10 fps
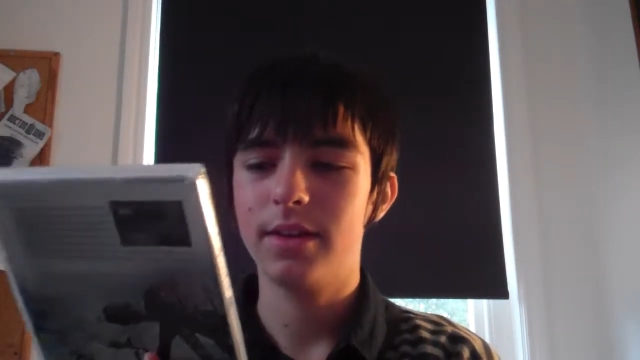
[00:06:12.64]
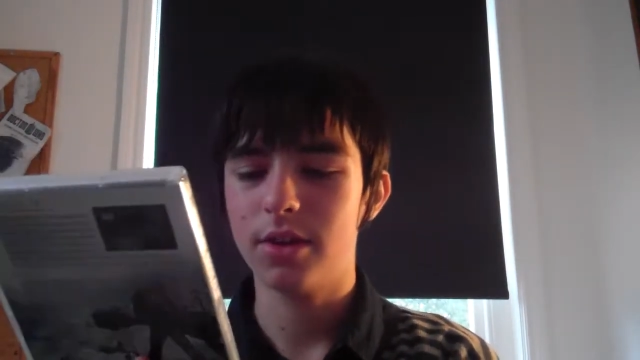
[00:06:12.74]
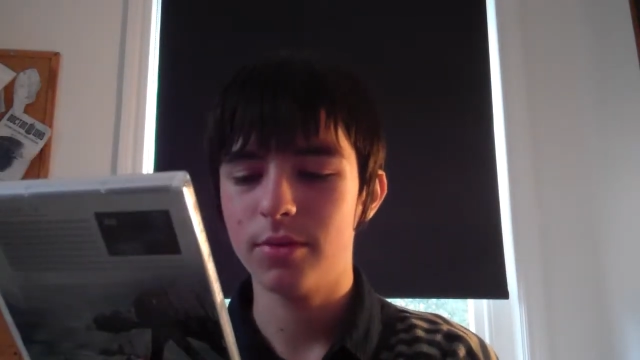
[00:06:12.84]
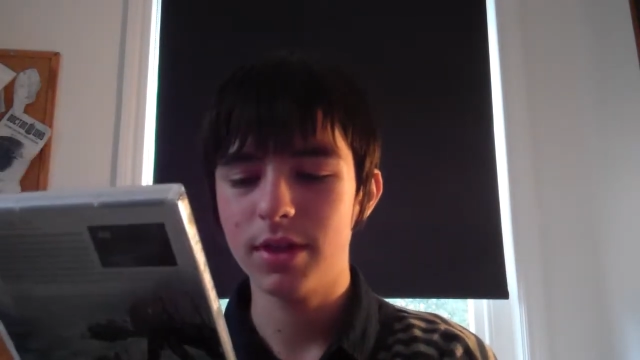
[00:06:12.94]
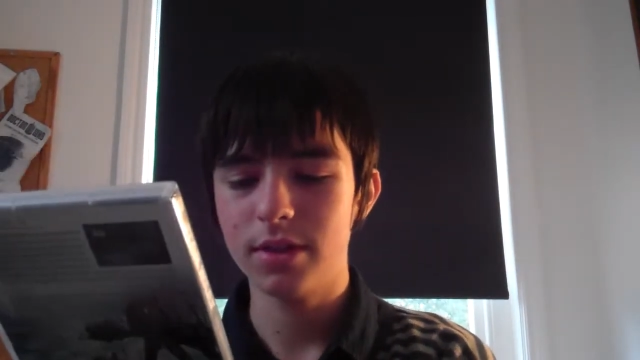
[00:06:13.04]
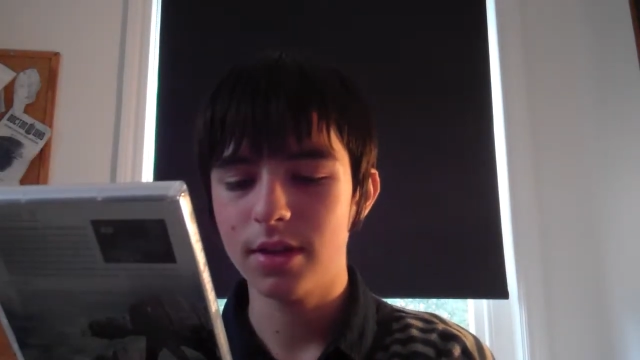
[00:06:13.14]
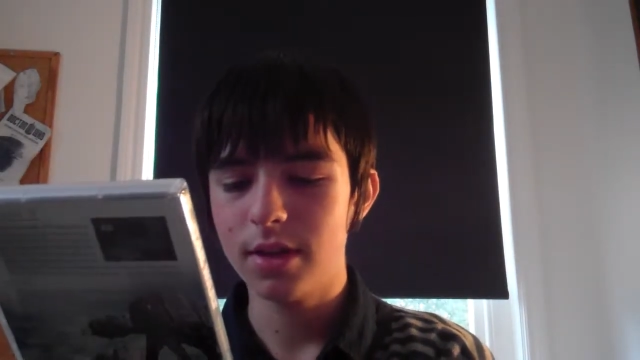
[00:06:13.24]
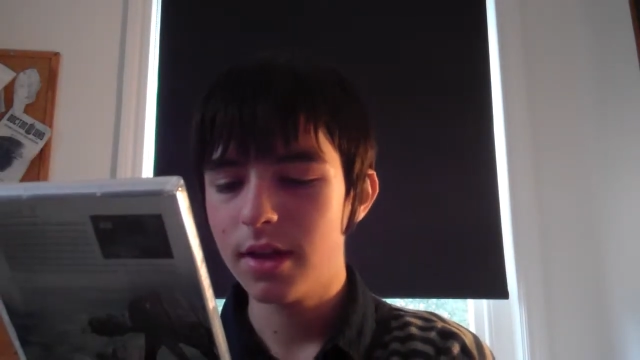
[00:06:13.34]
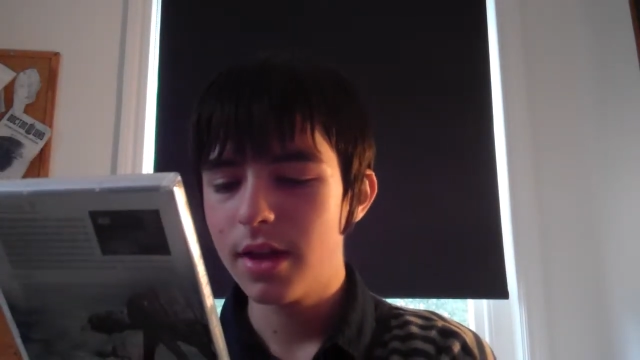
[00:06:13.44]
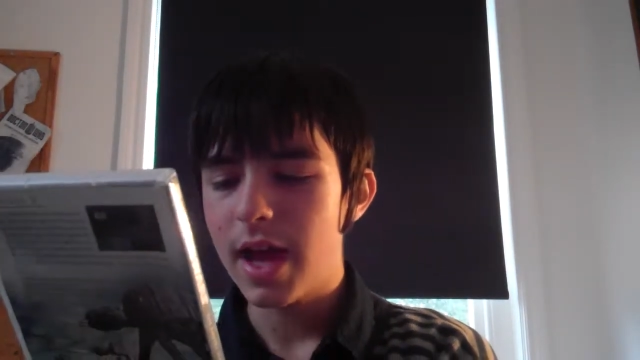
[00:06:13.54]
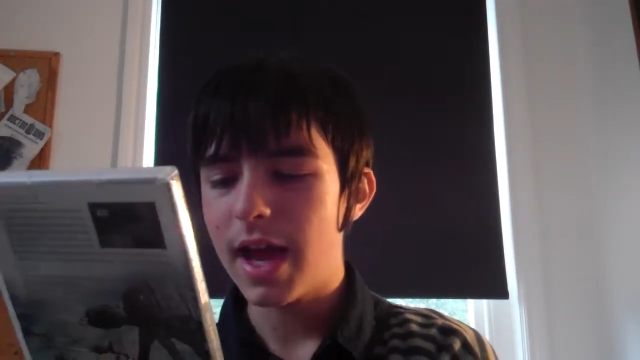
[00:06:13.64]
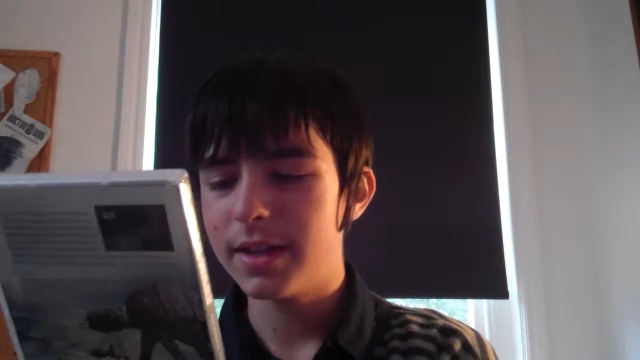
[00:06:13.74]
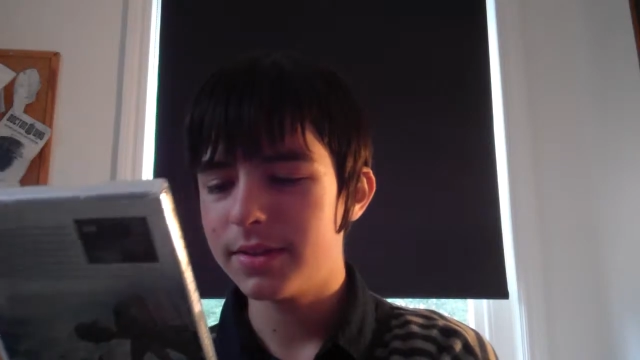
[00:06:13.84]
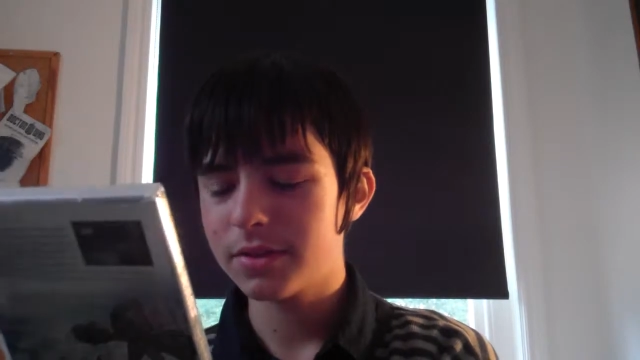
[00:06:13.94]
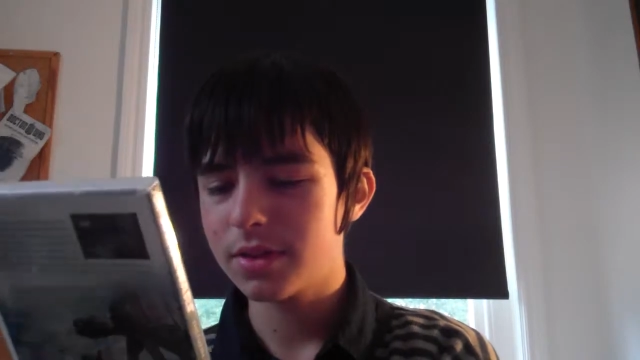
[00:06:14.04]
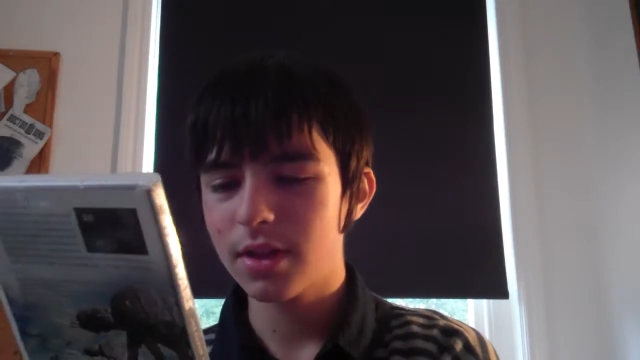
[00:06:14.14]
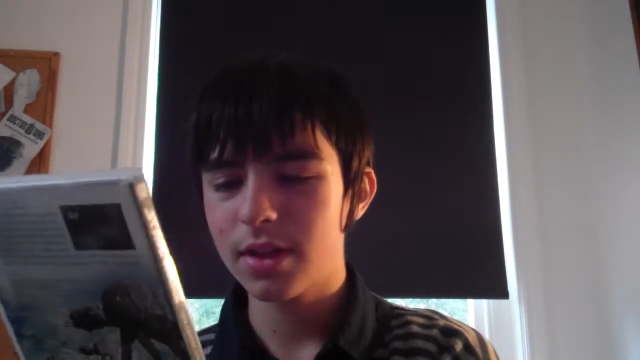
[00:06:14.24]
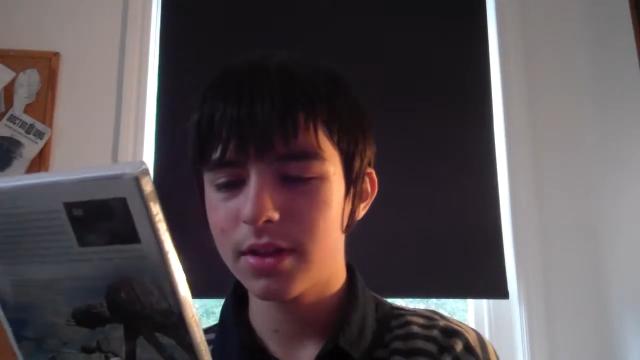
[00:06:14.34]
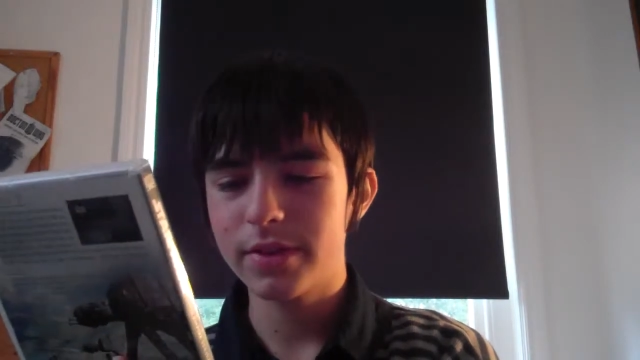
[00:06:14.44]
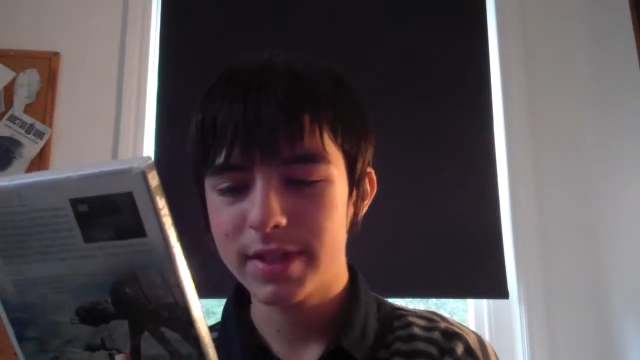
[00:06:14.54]
He can, and
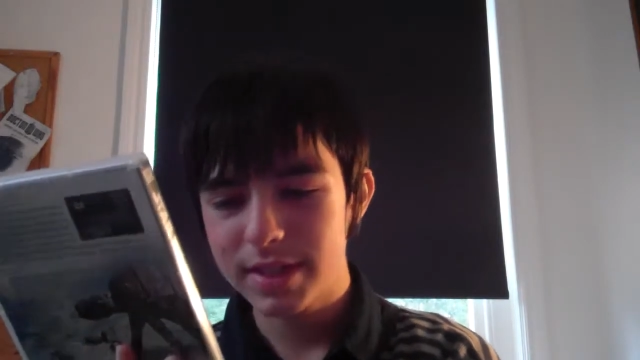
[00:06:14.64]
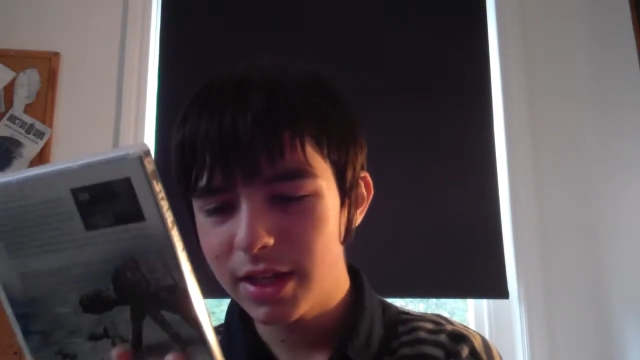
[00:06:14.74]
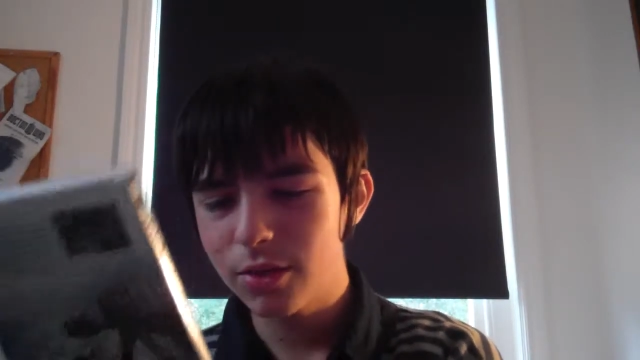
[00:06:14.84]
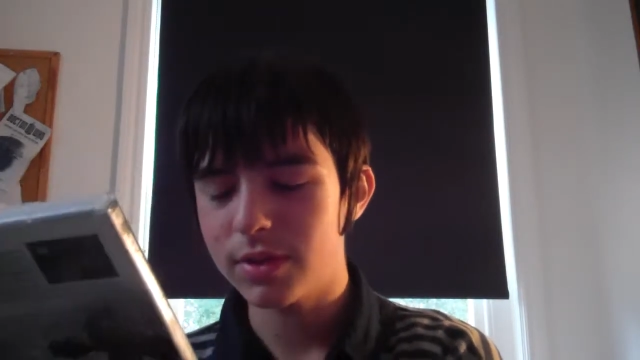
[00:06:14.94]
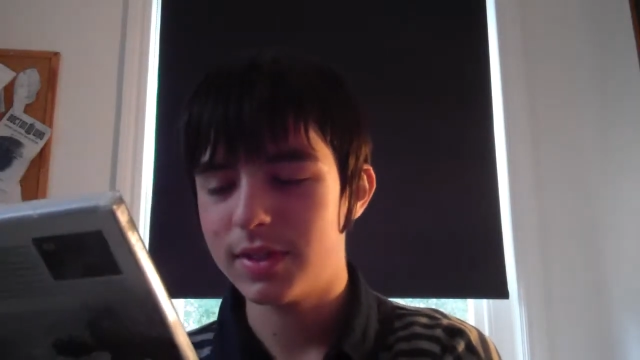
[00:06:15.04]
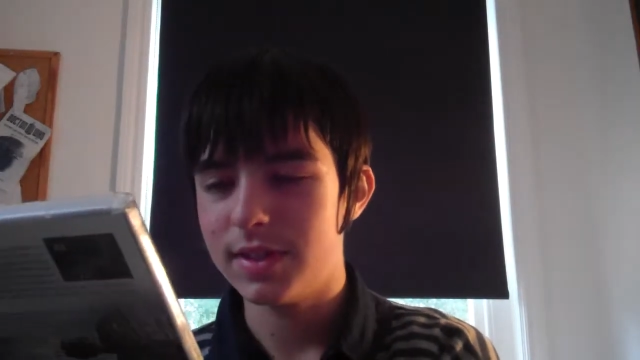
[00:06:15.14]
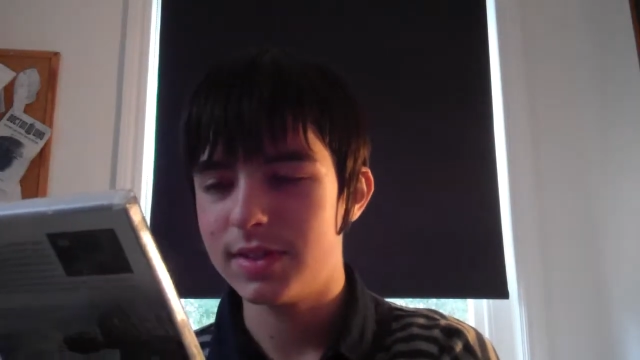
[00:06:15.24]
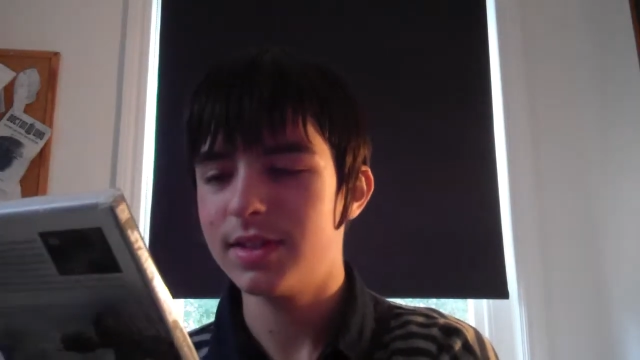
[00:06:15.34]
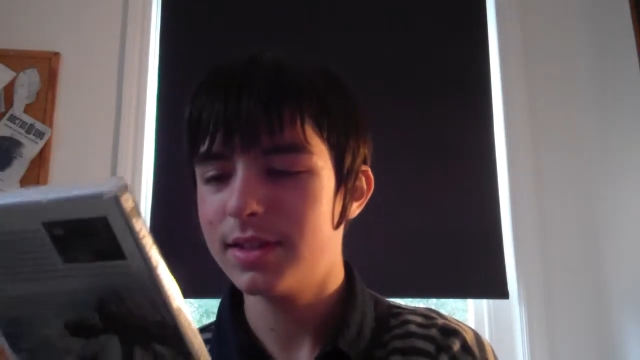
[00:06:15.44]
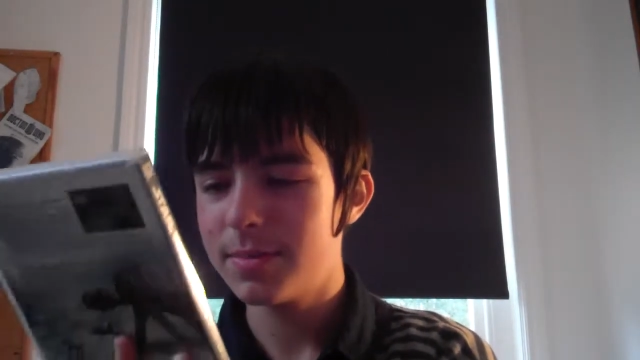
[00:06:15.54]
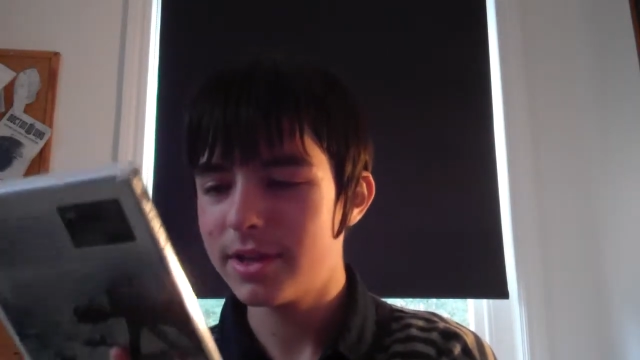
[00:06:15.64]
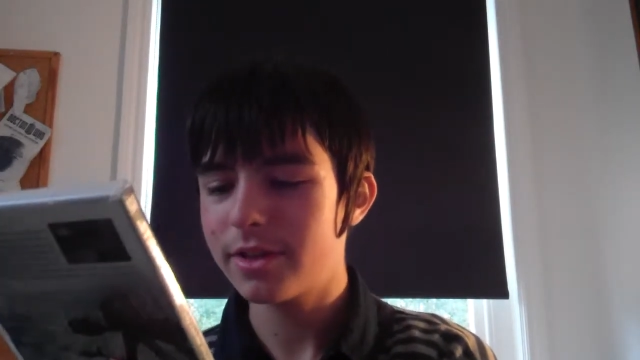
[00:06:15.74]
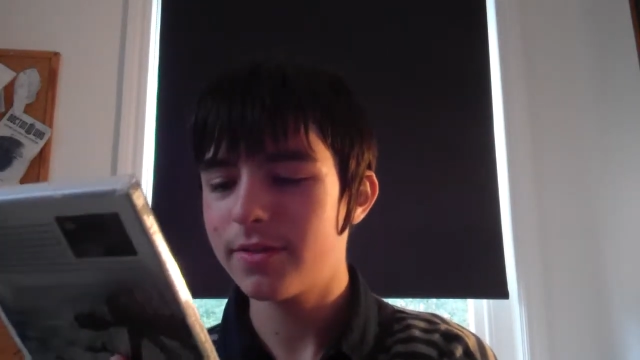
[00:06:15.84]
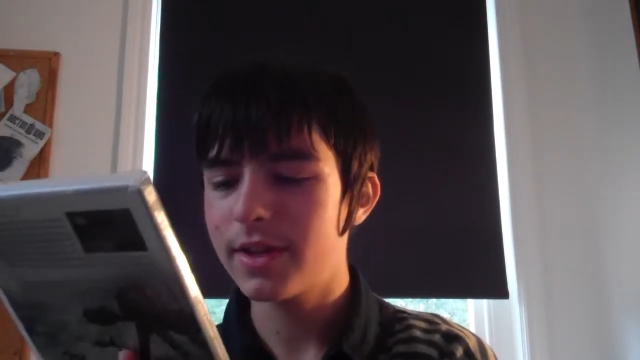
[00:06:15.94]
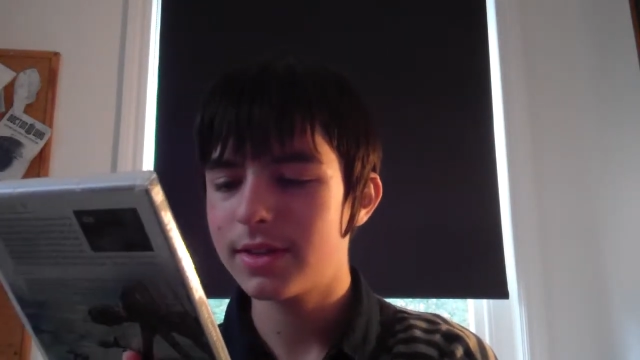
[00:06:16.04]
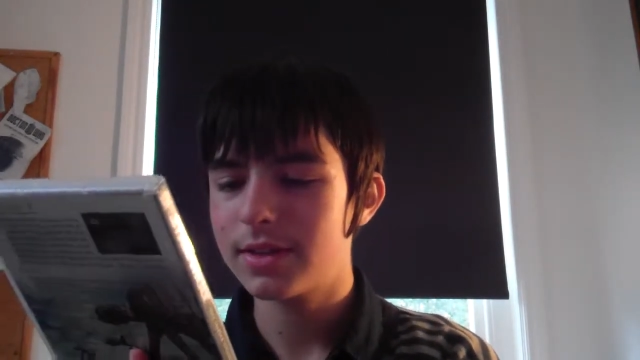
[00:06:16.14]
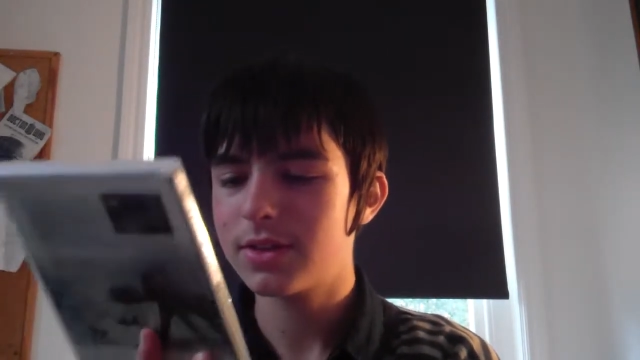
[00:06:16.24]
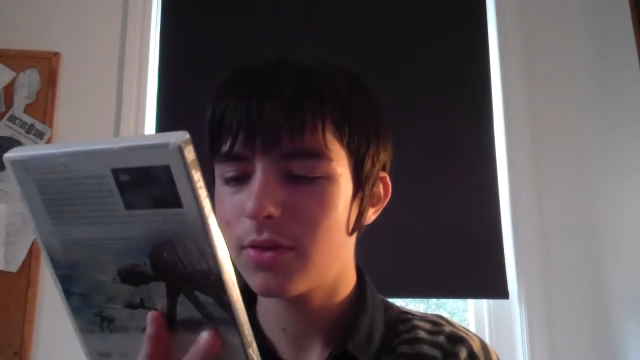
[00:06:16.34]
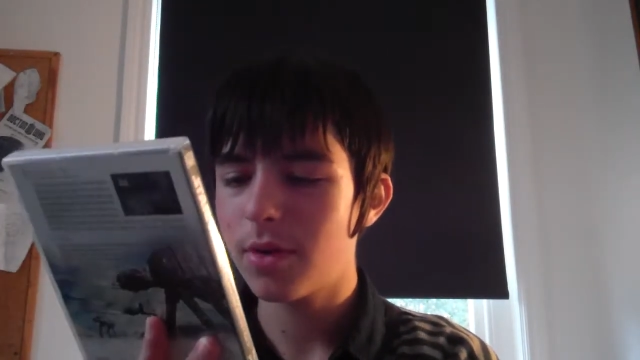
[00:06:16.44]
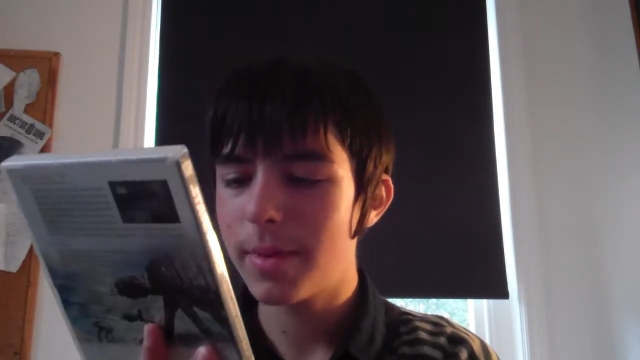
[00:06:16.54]
the sequences, the special effects are
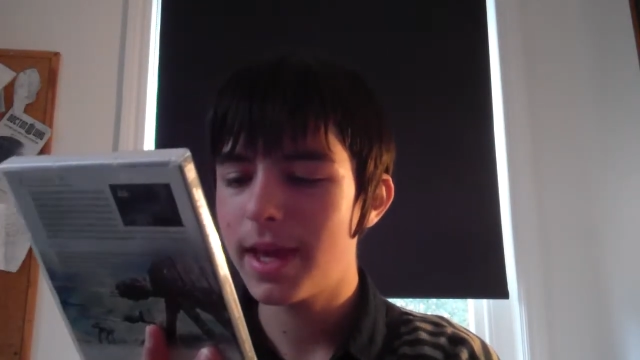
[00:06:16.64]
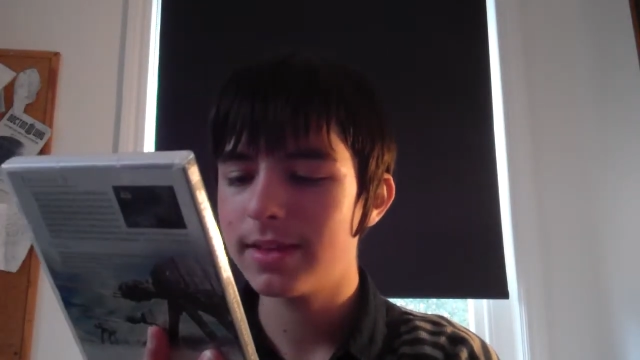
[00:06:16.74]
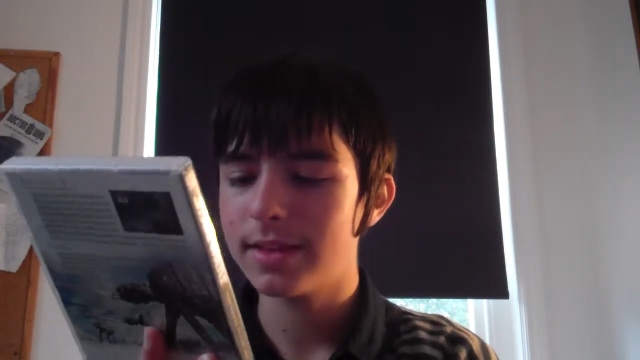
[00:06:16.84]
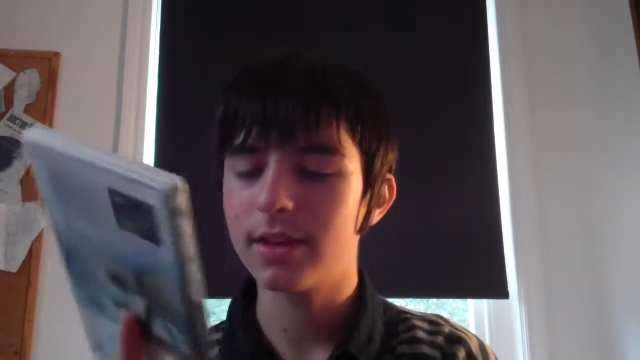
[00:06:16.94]
so amazing.